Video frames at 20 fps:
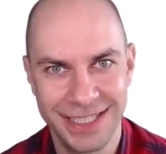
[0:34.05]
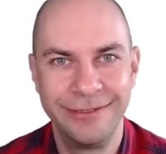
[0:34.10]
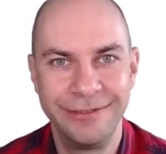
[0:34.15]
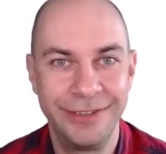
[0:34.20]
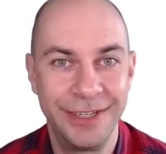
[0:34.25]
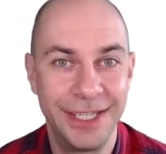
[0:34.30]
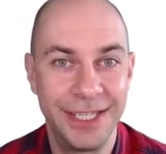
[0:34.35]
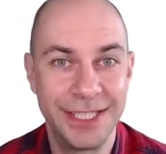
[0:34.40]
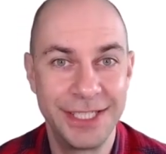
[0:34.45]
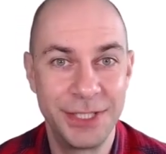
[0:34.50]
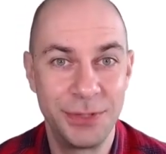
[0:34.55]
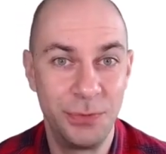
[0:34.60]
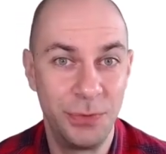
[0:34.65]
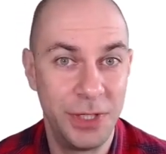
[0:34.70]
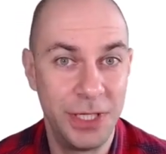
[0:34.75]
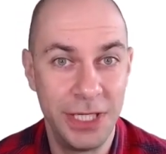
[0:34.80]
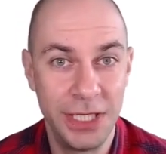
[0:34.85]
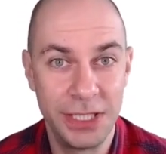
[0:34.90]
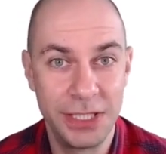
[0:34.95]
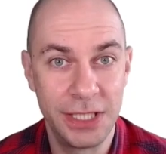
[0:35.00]
First, we
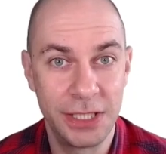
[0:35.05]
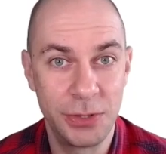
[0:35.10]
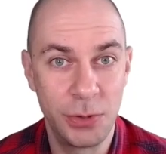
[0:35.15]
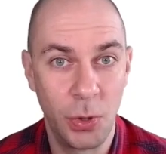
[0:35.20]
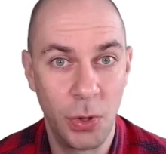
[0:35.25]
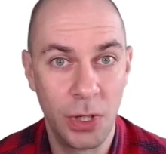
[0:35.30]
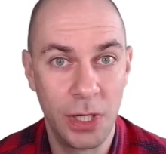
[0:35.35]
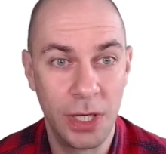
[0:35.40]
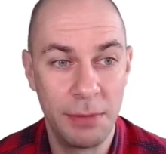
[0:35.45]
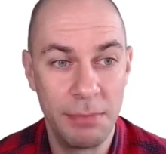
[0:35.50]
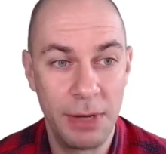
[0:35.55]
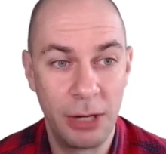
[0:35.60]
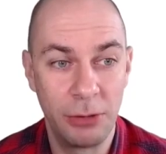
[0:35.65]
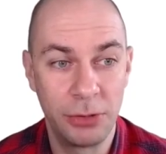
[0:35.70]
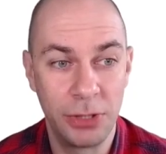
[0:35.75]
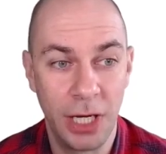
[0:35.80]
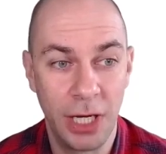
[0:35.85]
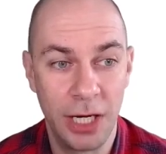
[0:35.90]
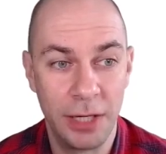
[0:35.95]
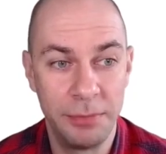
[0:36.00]
need to talk about
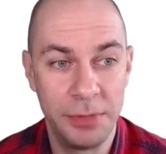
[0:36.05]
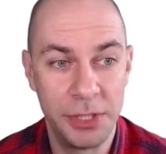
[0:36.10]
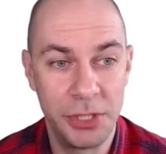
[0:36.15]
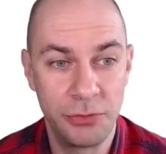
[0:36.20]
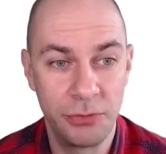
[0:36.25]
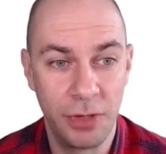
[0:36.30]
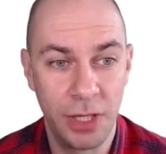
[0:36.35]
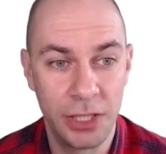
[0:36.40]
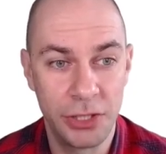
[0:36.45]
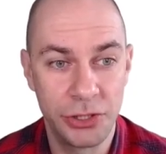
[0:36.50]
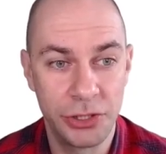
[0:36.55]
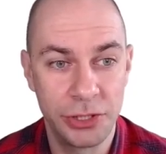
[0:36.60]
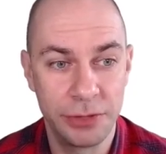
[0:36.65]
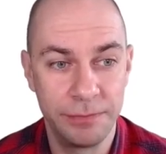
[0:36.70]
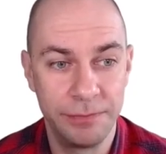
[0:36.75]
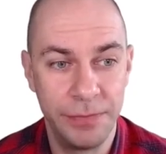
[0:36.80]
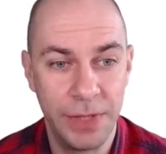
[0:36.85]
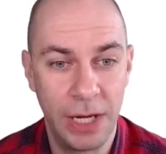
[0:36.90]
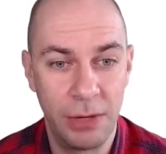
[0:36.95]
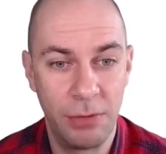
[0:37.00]
arbitrage.
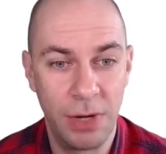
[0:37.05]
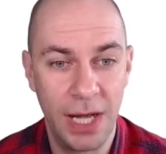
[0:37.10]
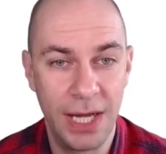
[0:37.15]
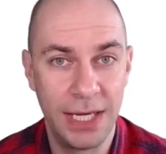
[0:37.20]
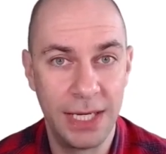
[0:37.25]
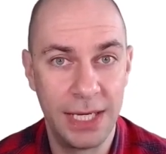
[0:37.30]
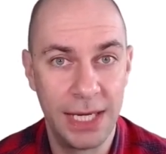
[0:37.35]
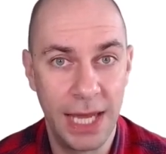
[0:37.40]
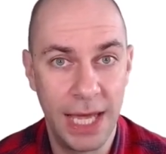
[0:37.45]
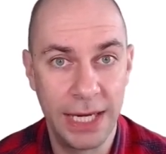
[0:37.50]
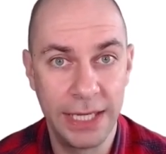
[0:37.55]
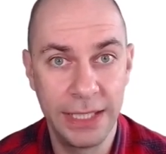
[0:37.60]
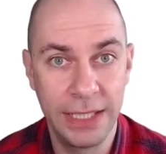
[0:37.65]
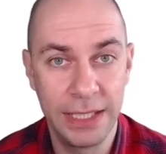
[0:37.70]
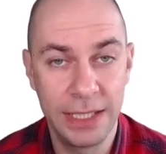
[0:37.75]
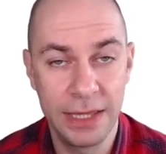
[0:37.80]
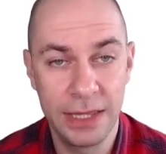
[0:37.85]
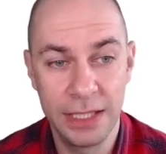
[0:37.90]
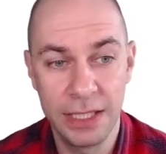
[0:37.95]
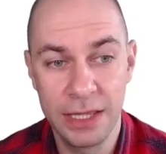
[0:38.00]
Now, I
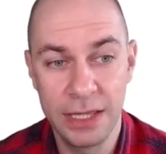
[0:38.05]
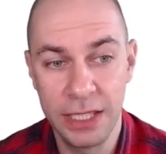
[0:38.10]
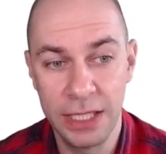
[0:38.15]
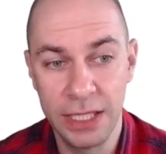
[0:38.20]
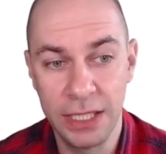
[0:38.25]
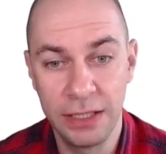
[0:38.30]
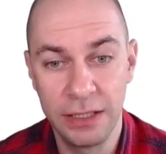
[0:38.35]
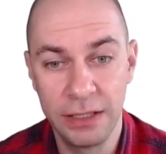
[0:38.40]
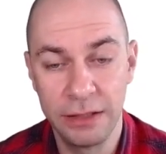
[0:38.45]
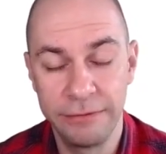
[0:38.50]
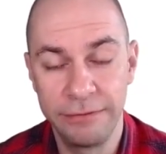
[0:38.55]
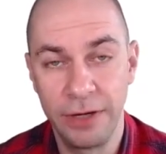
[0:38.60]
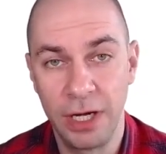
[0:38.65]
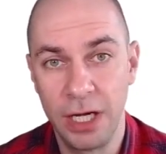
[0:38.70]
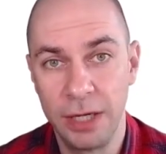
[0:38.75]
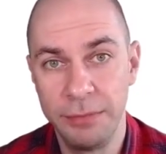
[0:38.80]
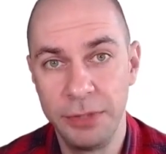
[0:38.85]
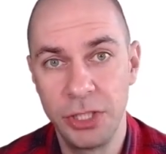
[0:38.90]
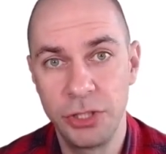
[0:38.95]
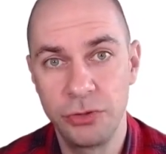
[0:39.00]
like to think of
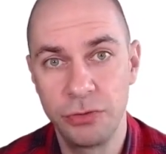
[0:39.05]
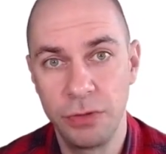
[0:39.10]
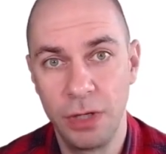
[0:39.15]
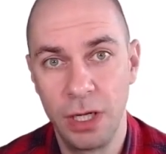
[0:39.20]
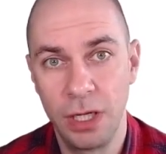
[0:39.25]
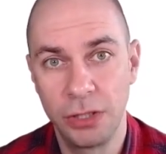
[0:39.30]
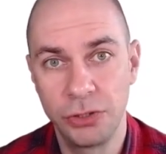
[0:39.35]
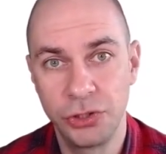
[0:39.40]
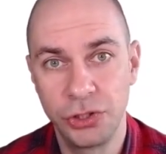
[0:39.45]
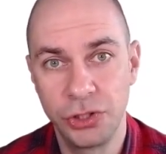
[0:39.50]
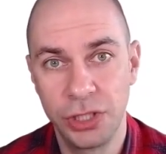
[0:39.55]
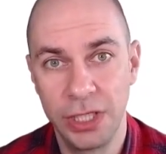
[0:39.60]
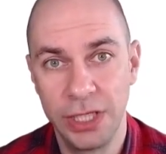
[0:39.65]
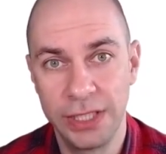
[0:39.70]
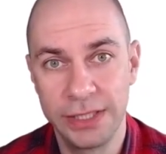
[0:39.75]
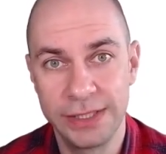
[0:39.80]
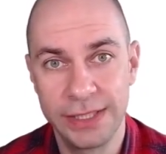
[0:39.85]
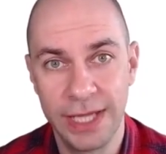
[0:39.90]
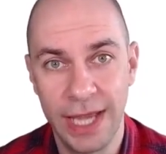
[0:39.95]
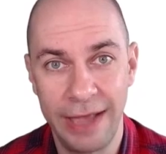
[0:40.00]
arbitrage
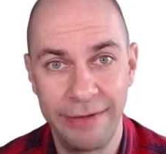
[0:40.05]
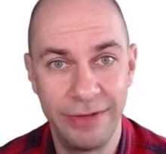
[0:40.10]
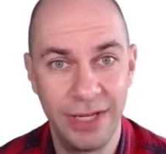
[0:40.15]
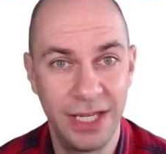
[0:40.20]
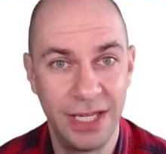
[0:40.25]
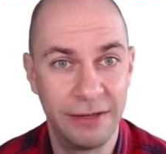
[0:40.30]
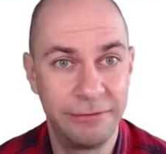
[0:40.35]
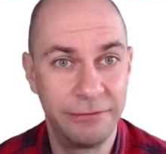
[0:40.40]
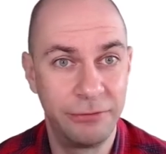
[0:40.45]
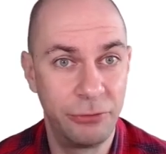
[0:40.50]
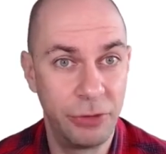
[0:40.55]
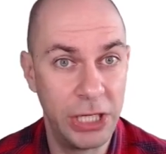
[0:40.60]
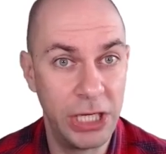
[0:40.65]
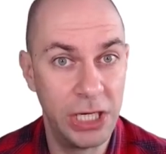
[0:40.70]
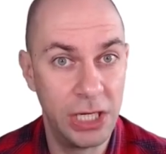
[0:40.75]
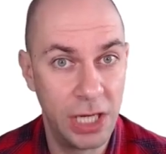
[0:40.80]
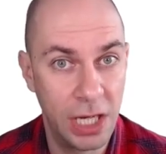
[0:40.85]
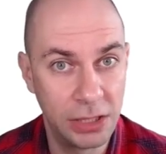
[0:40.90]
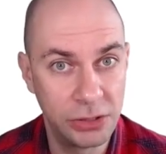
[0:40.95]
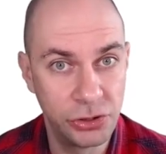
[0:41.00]
as having a free
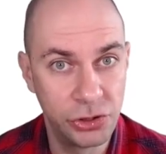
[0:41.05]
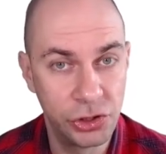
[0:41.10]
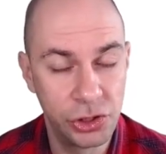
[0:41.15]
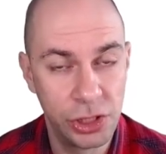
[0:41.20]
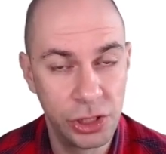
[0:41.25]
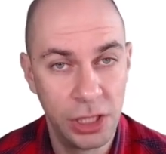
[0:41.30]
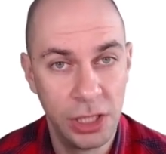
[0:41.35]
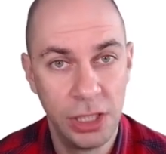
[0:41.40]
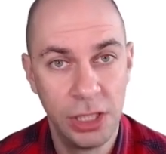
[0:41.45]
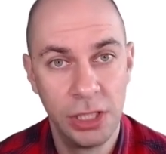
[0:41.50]
lunch.